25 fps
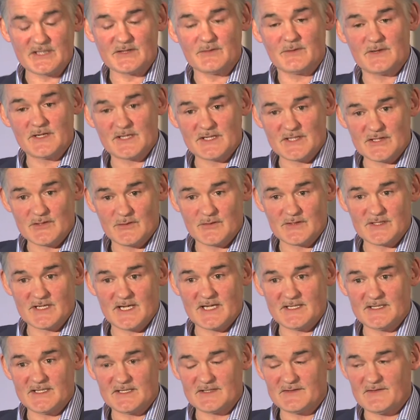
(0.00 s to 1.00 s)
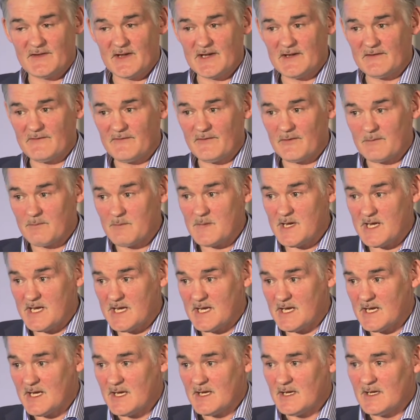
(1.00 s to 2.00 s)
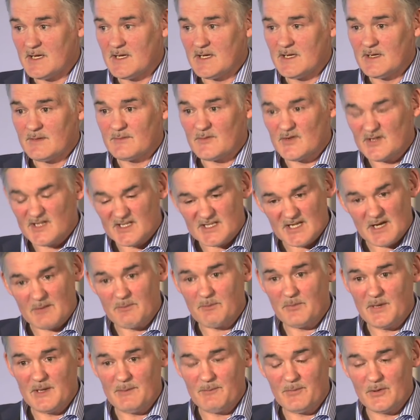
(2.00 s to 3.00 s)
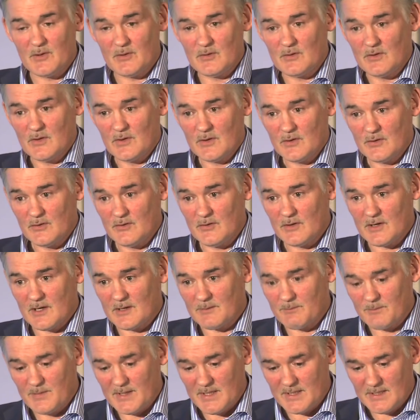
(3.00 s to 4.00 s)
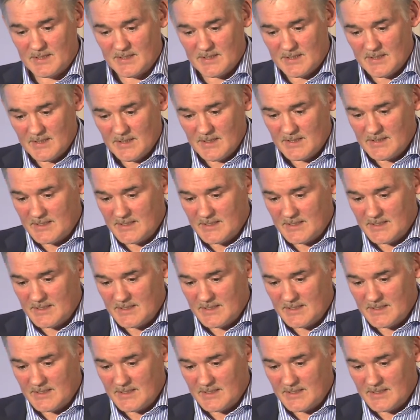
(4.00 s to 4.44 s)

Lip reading: this one is so satisfying for me, because it's our people who are being